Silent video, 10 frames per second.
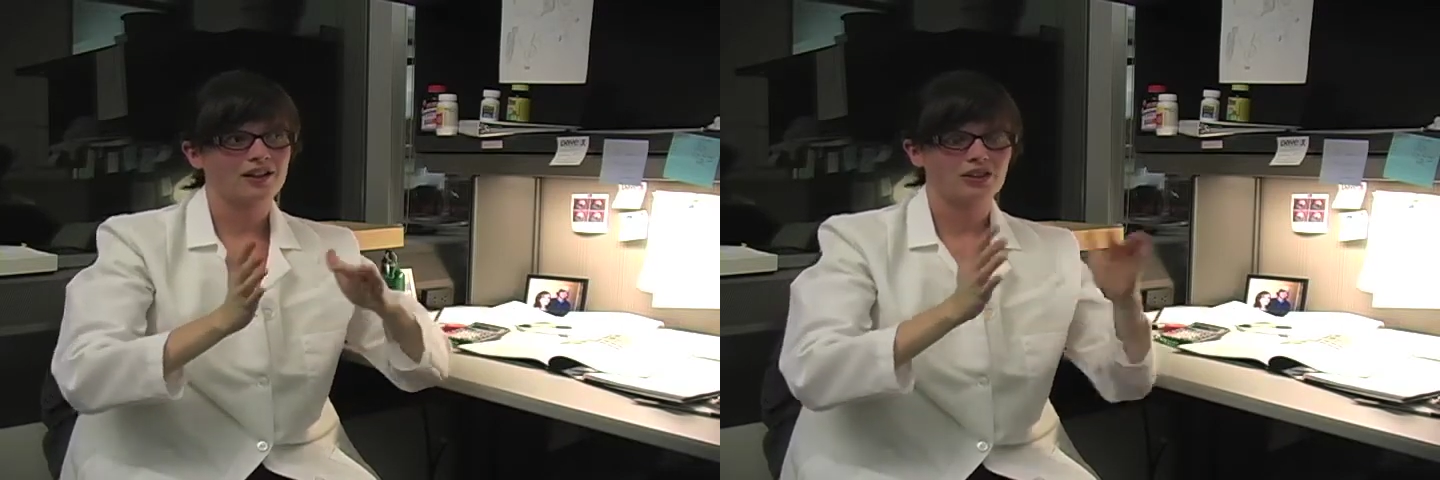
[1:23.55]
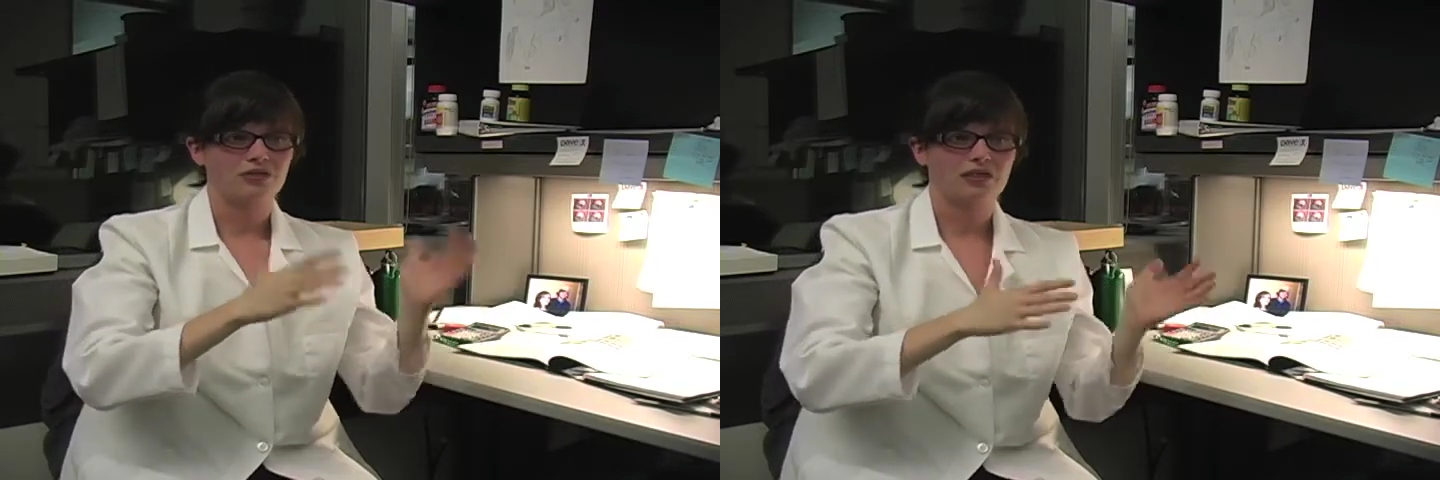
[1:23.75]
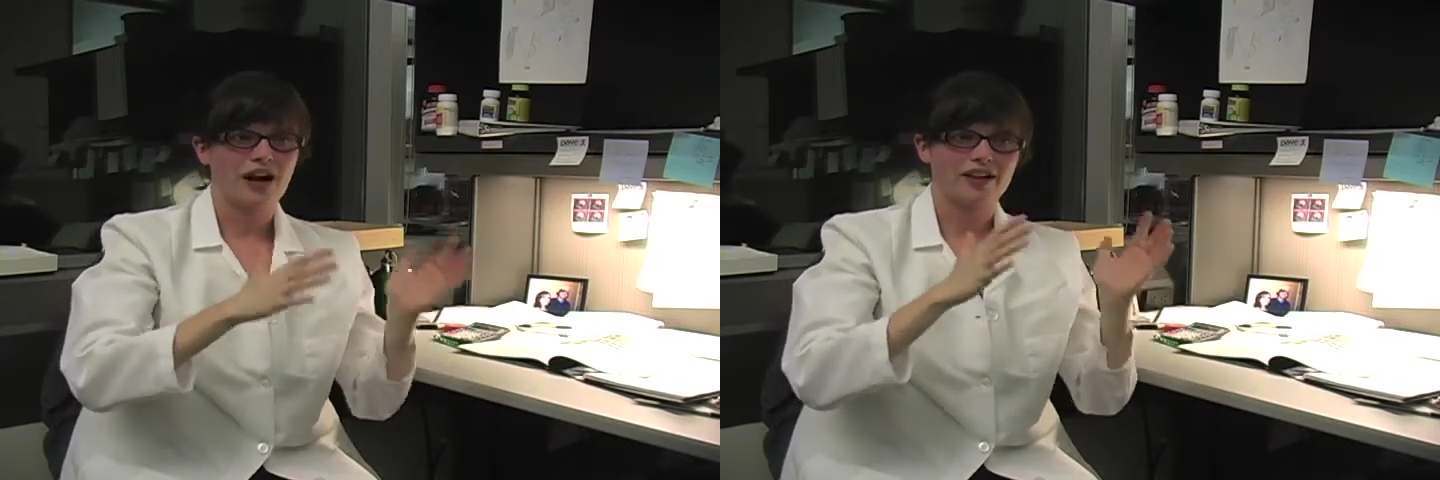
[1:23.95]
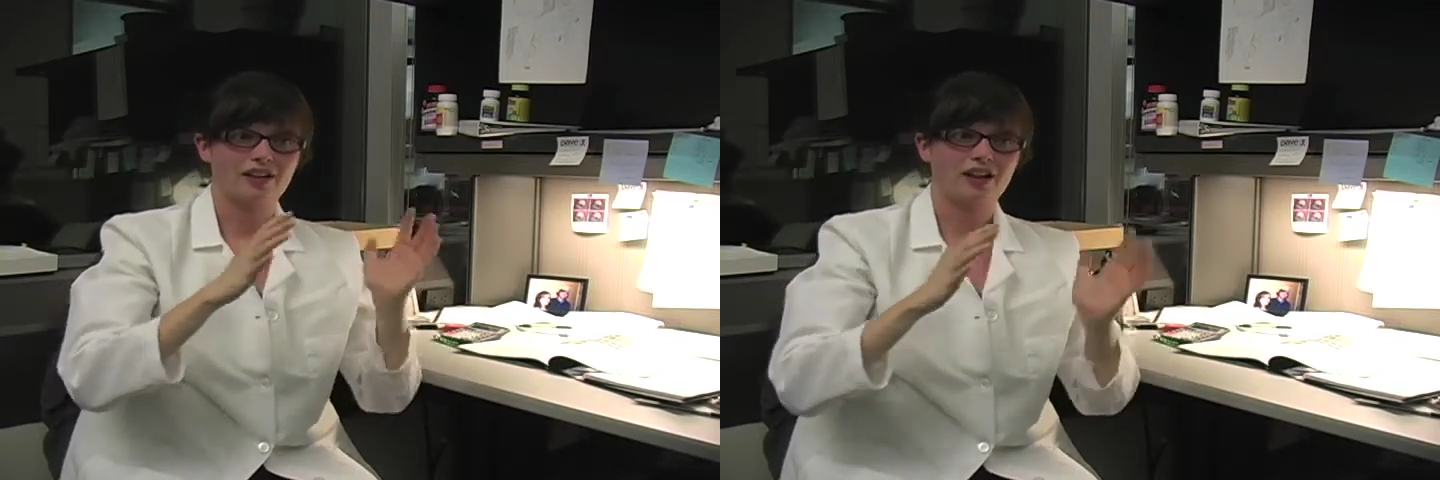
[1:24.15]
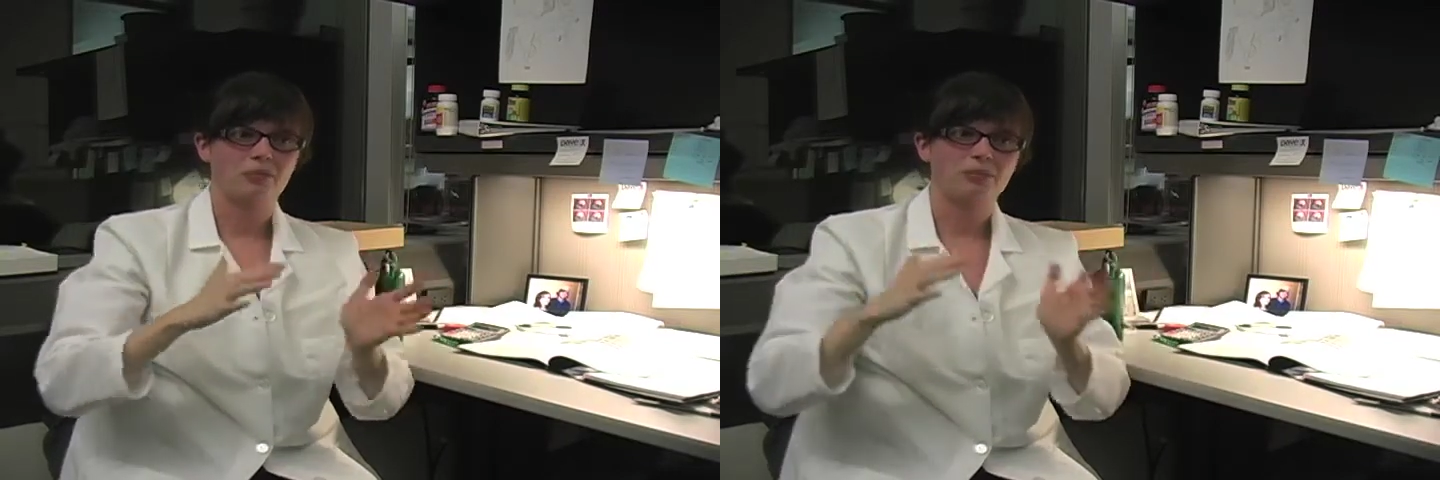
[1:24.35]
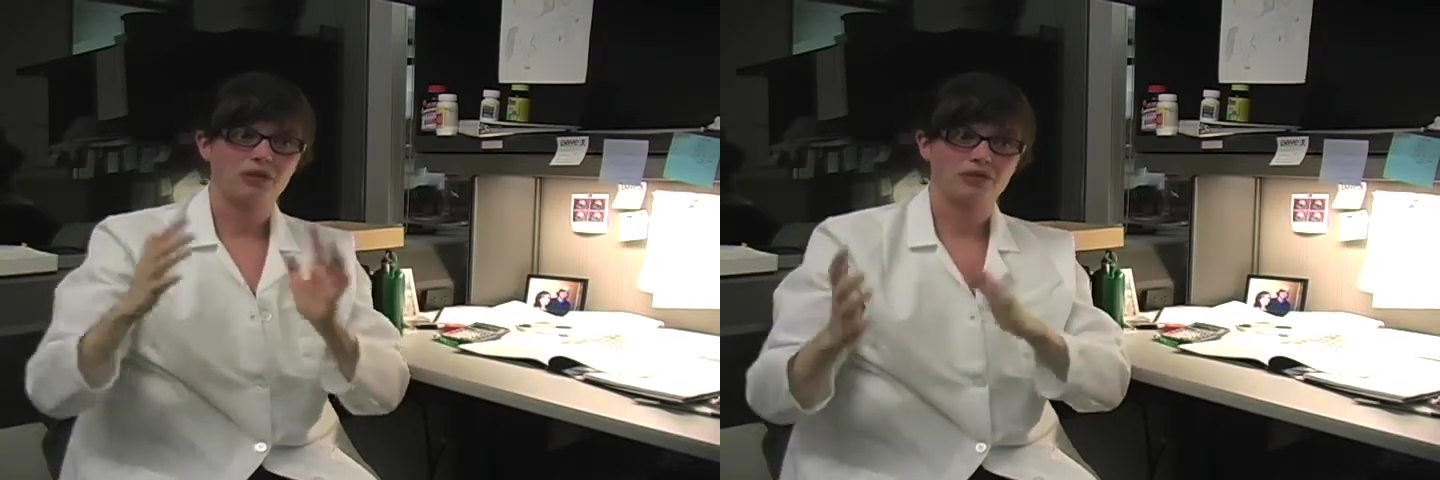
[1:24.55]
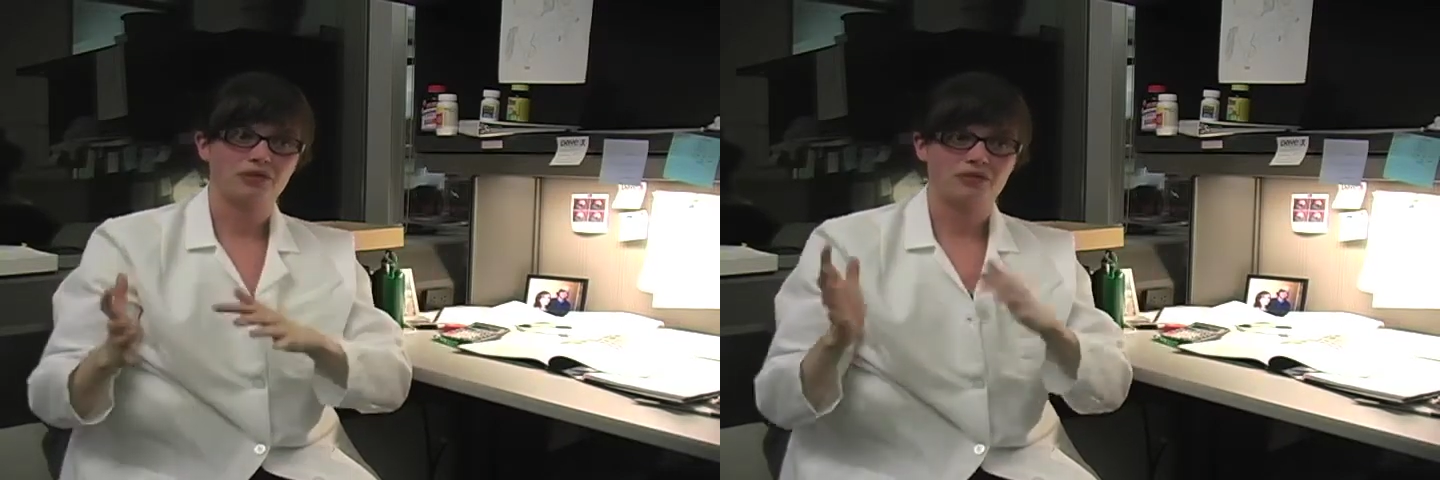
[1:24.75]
dividing up different